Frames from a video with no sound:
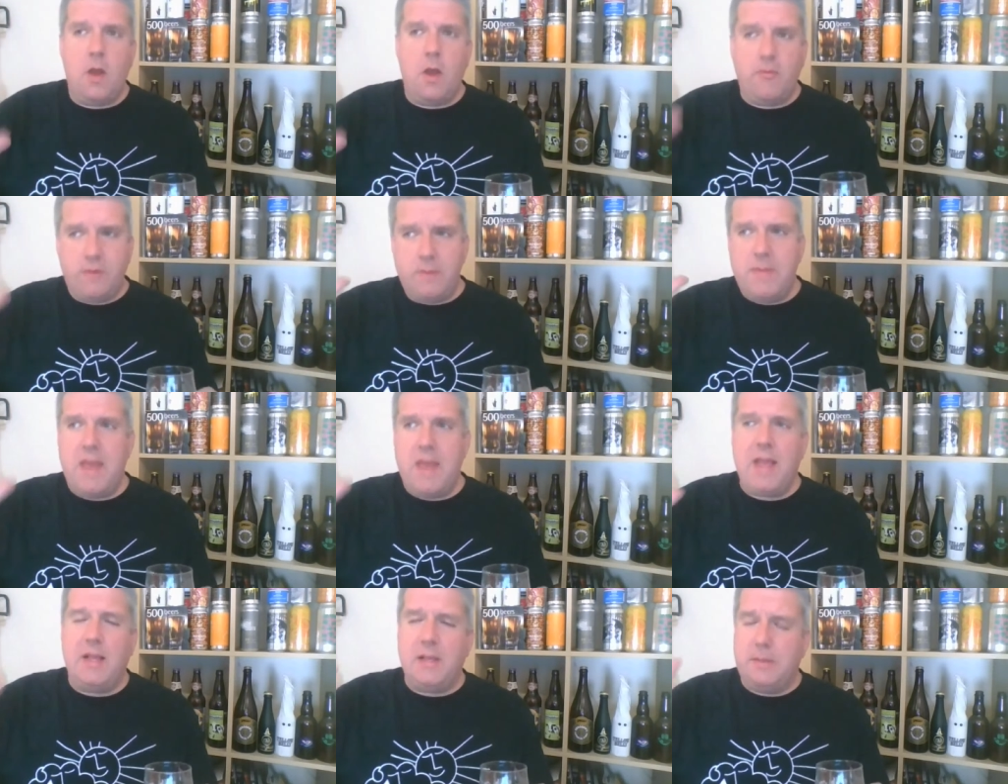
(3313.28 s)

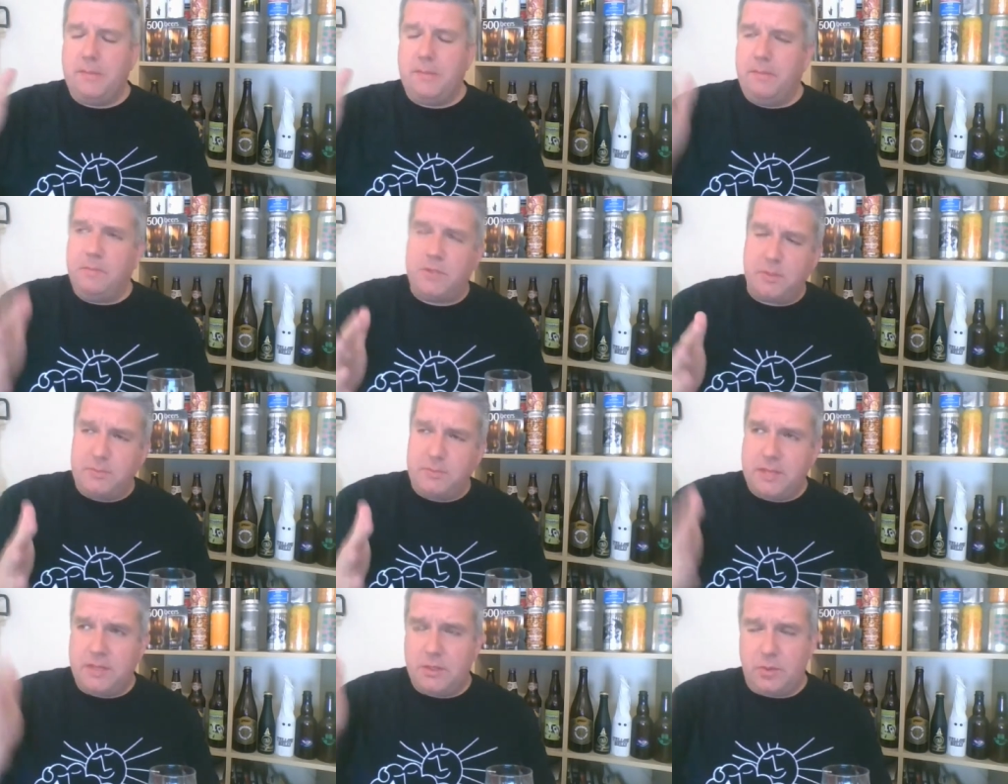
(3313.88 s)
often make
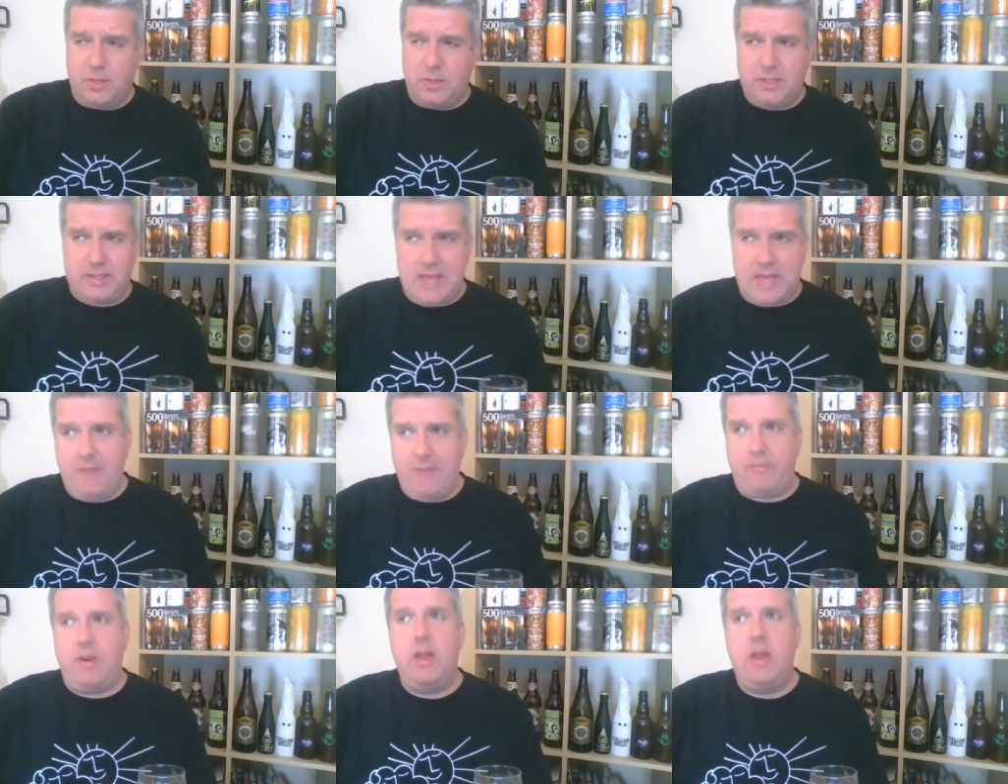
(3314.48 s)
sometimes quite
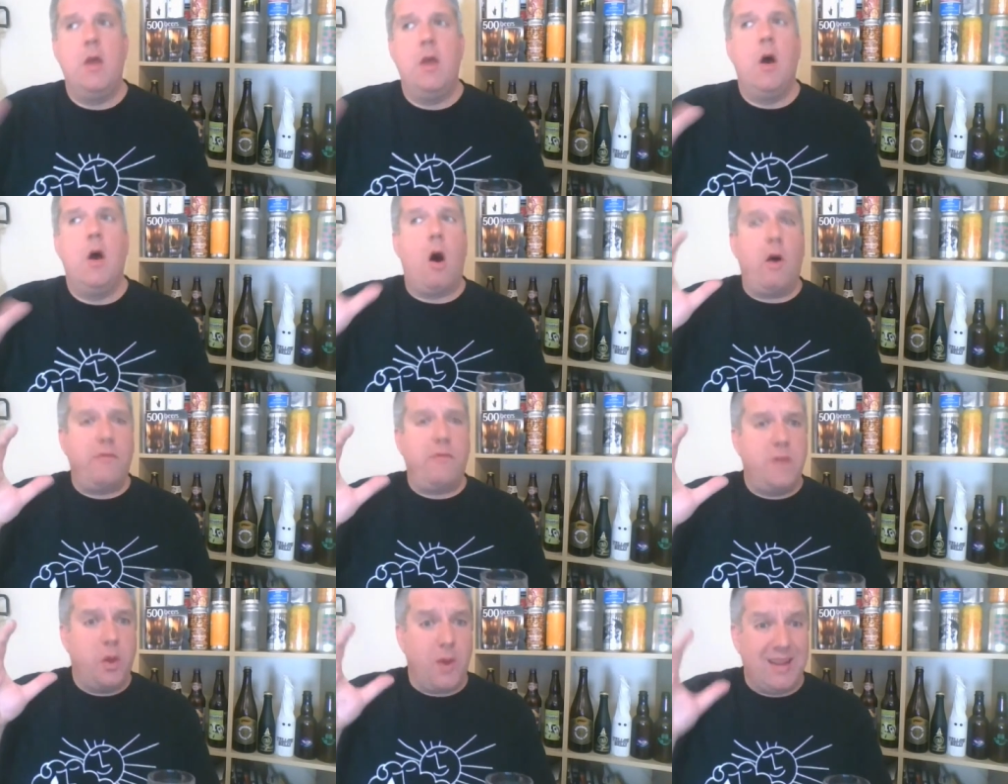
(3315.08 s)
savoury,
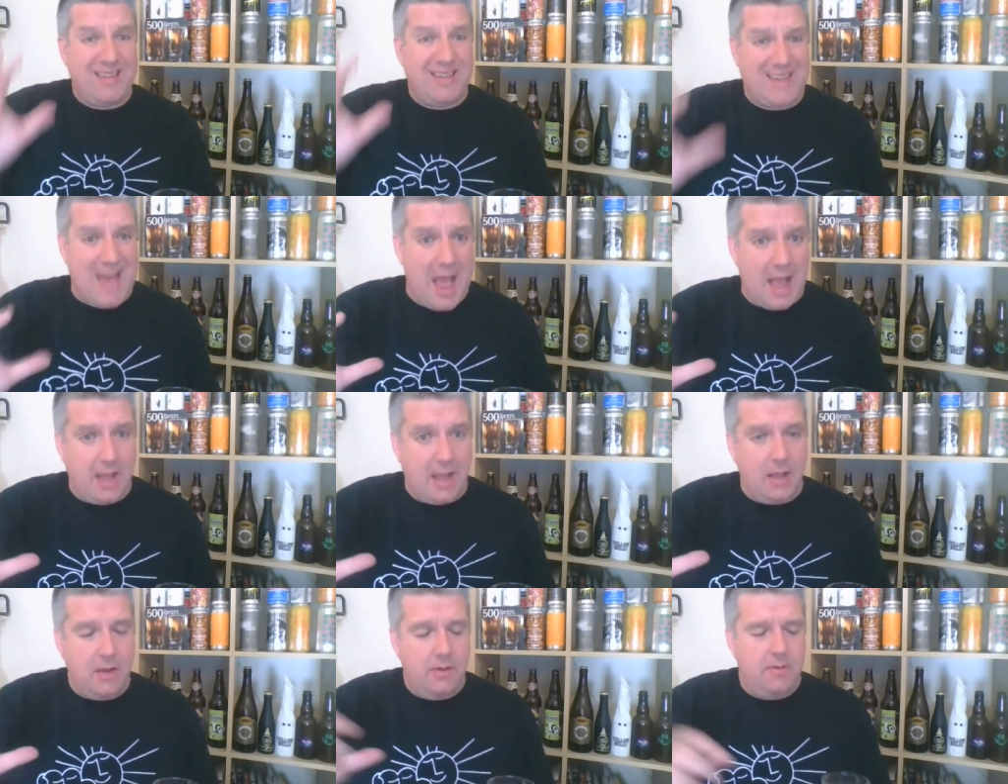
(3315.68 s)
often quite
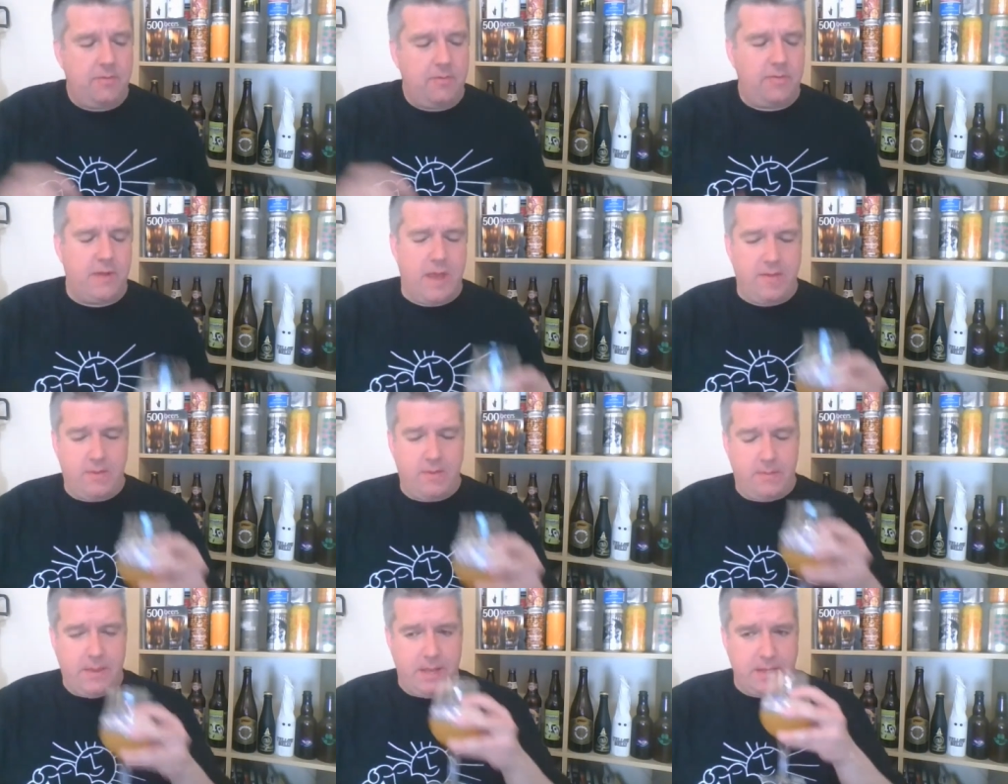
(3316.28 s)
dank
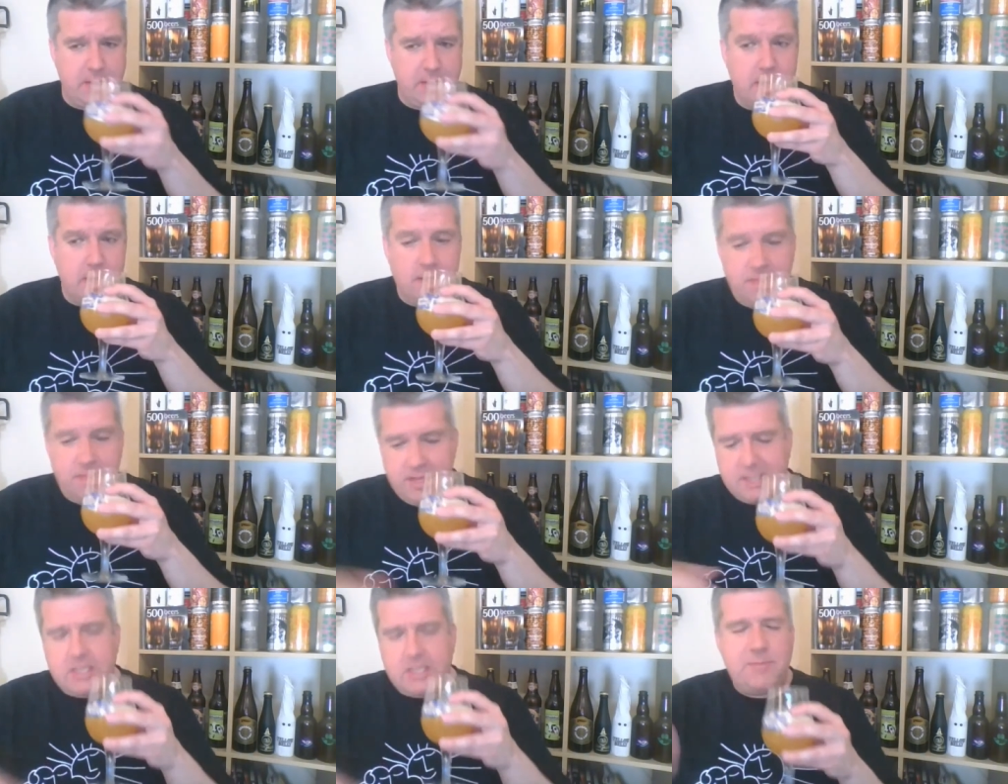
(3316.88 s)
flavoured beers.
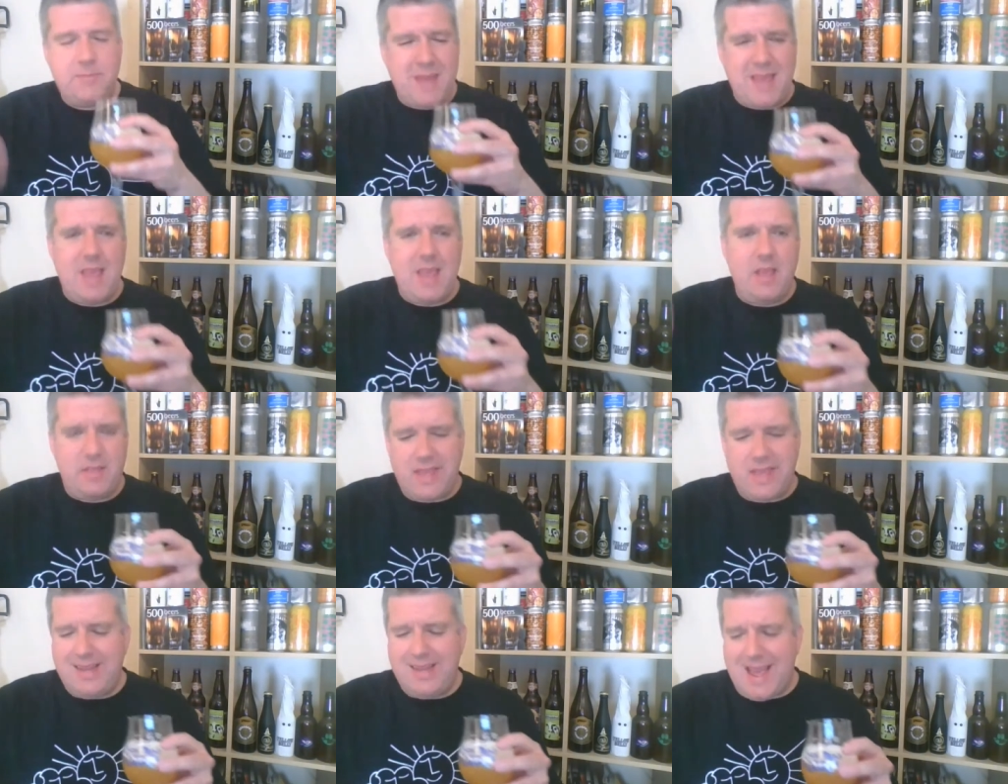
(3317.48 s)
This is
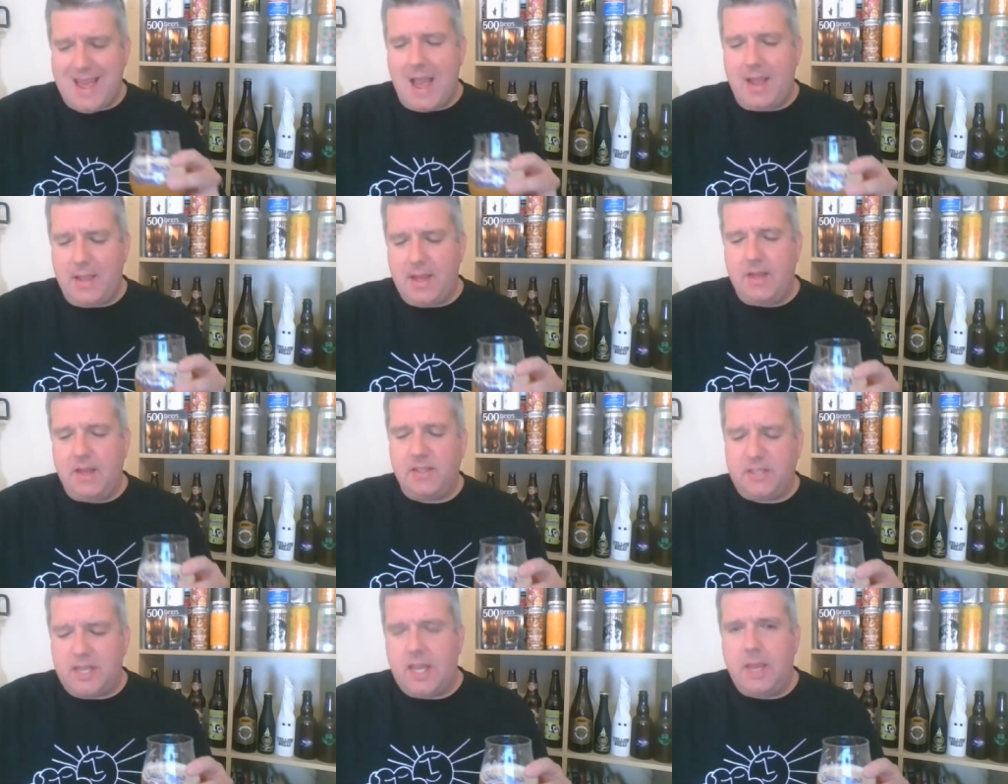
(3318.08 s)
making you think dank,
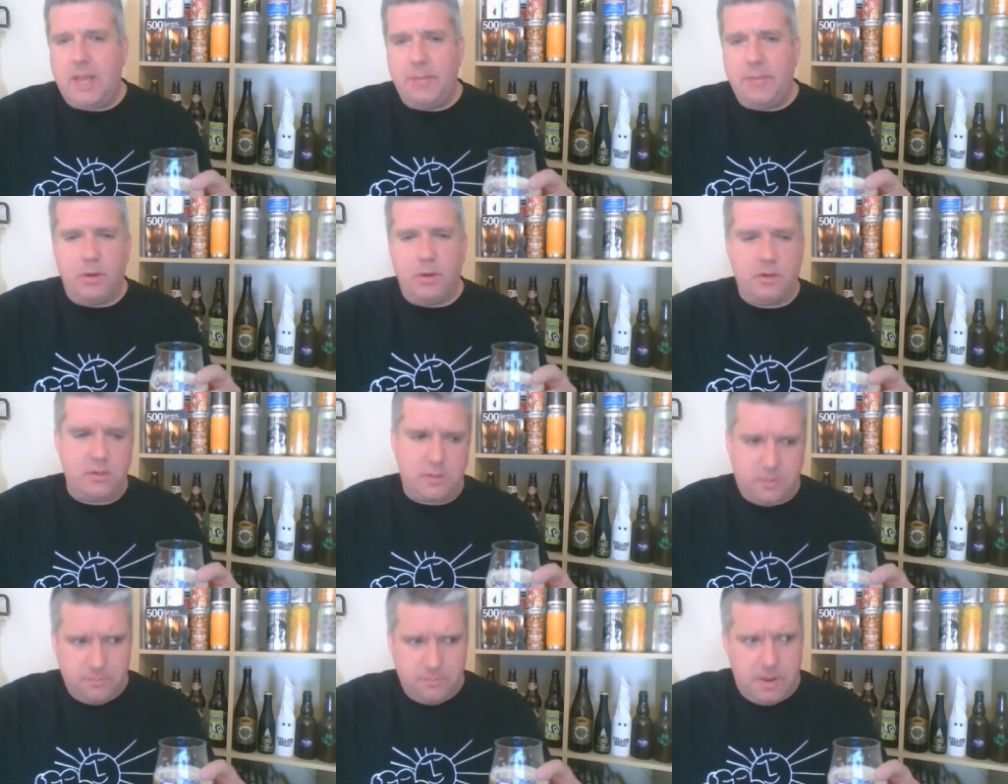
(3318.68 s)
and it's sticky
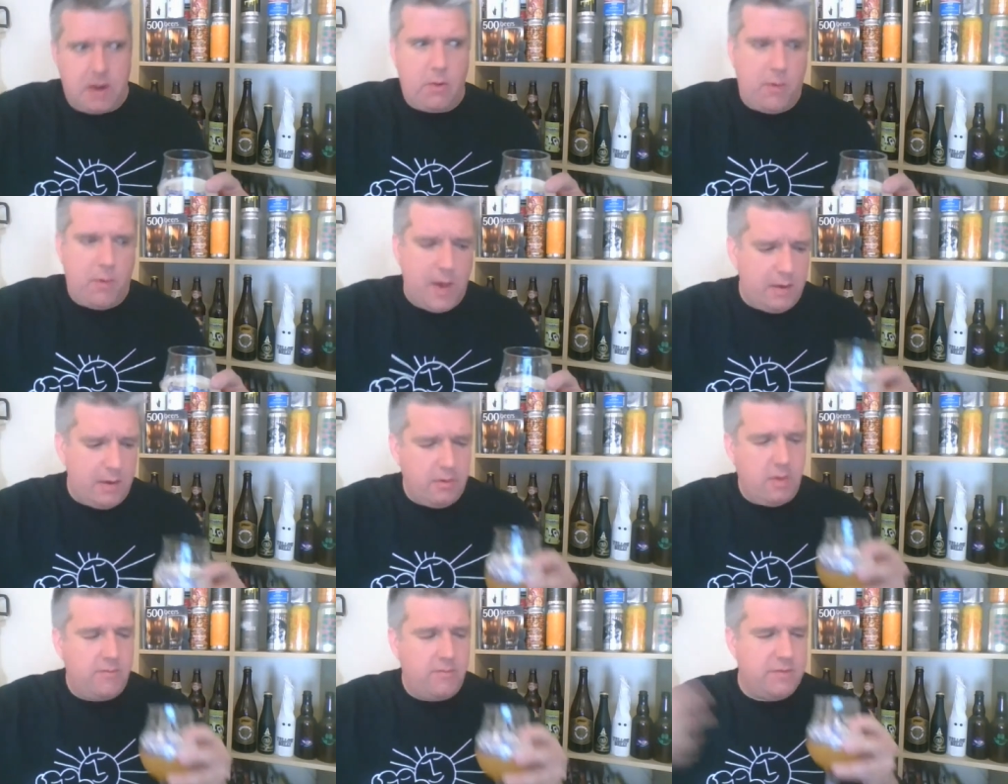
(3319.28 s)
bud. It's
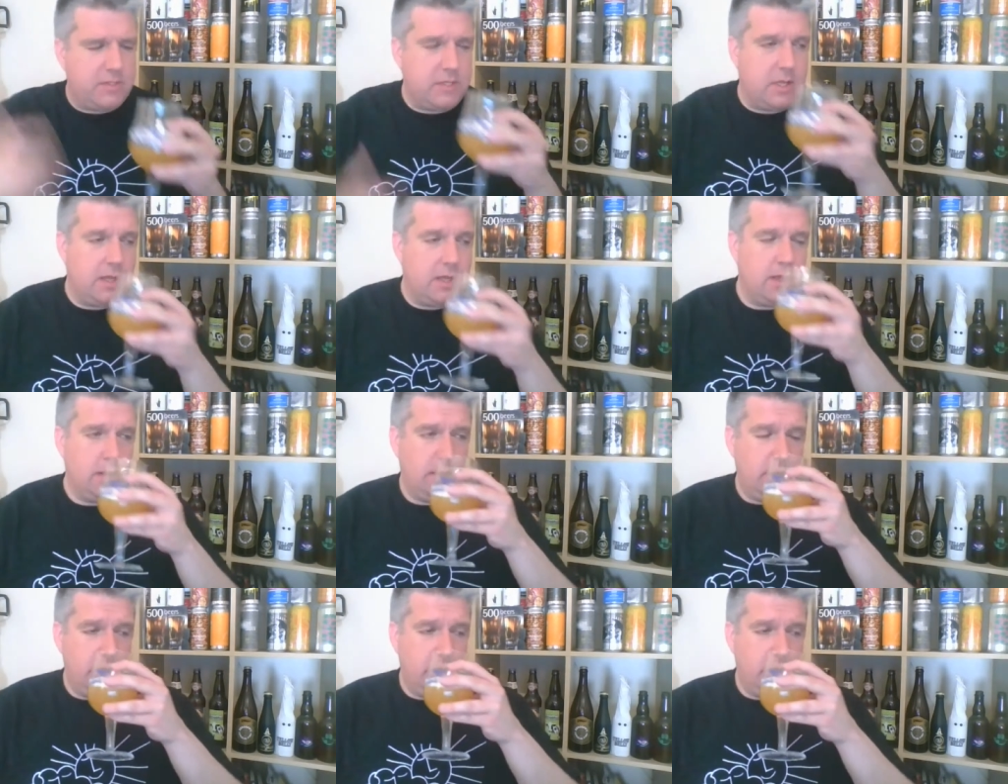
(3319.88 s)
marijuana, obviously.